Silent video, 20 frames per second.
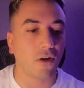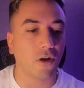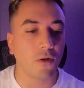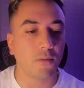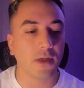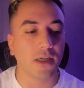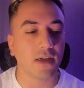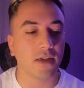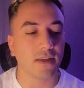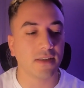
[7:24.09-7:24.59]

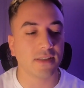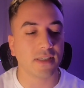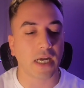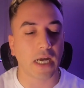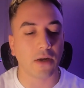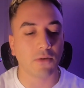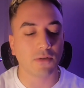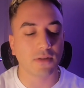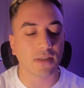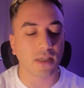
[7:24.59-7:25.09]
all because
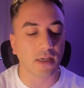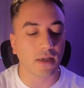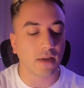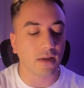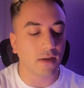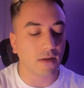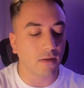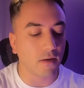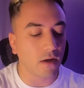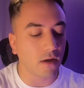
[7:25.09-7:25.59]
I was like
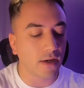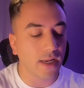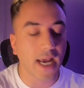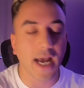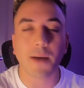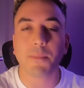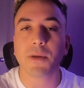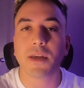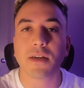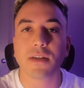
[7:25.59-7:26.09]

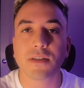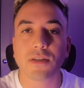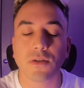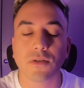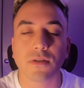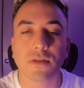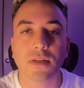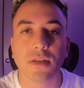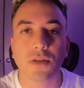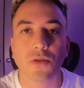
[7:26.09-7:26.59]
unhappy in a
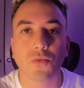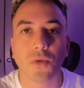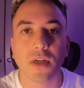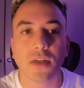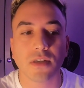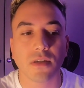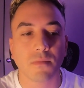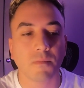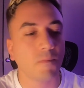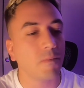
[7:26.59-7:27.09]
certain
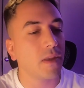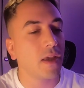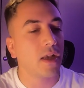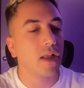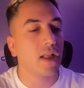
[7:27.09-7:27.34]
situation.